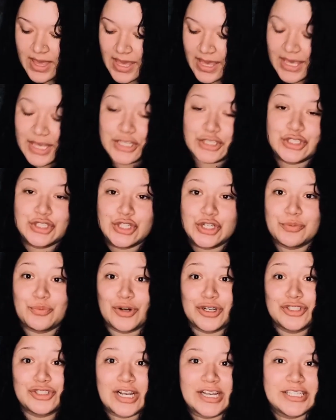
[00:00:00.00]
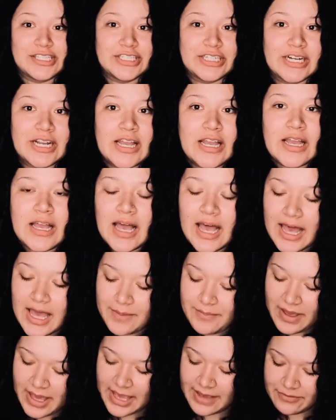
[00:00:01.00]
is your moisturizer.
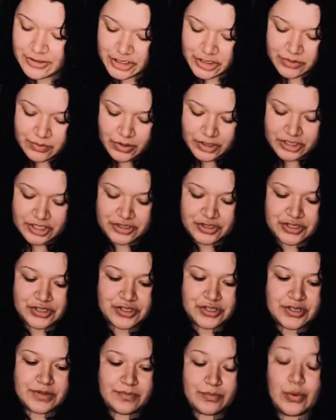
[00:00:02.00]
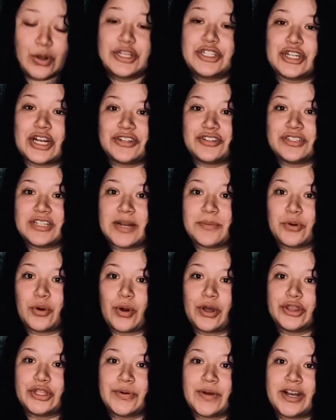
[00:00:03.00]
I have two moisturizers that I'm
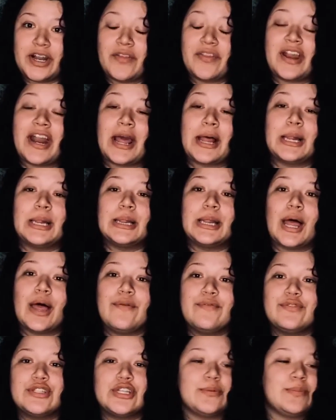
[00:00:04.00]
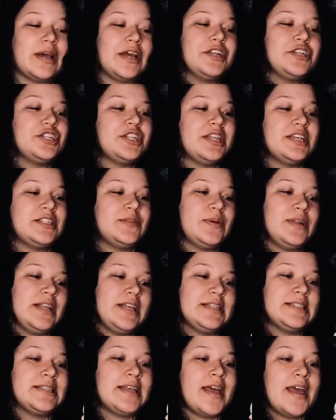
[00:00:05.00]
going through right now that I love so much. This one
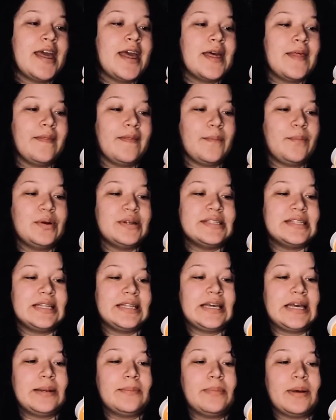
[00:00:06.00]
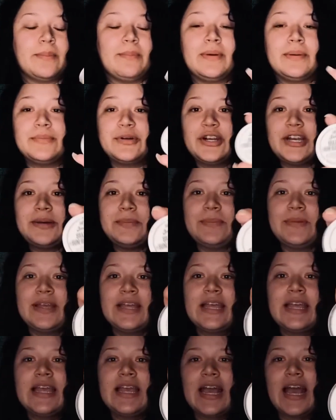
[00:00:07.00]
is the Brazilian Bum Bum Cream.
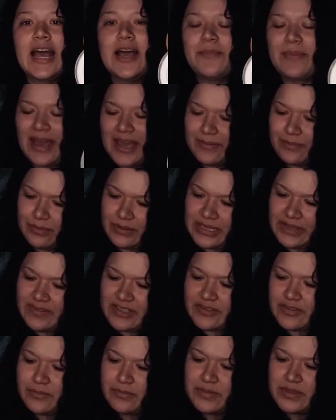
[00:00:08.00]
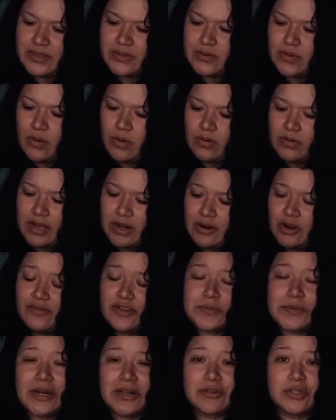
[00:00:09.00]
I believe it's from Sol. I don't know if it's
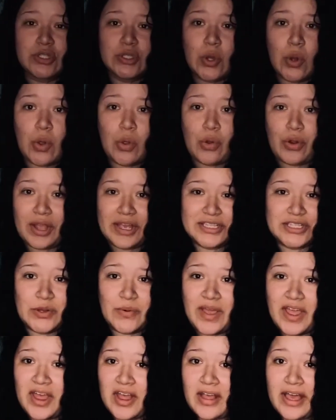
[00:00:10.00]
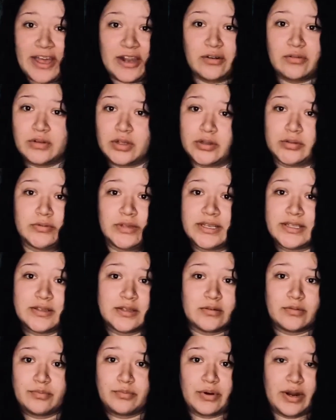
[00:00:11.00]
pronounced Sol or SOL. I don't know these
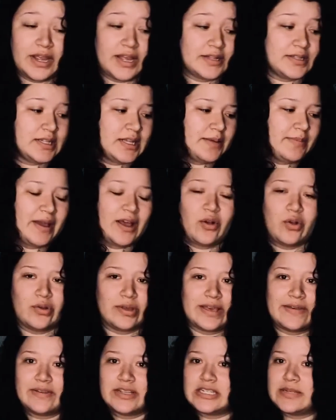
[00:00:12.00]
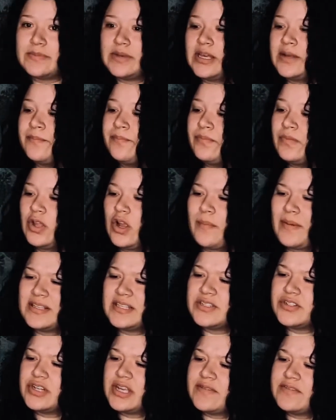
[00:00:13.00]
brands. My uncle gave it to me, or my
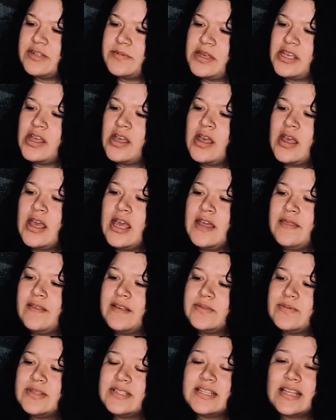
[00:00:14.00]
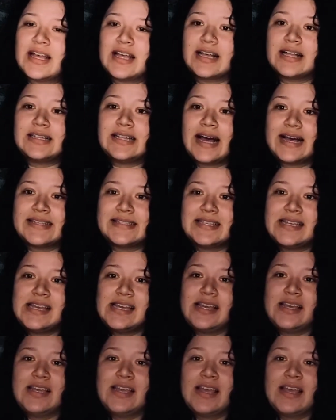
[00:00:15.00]
sister gave it to me. This one's glassy.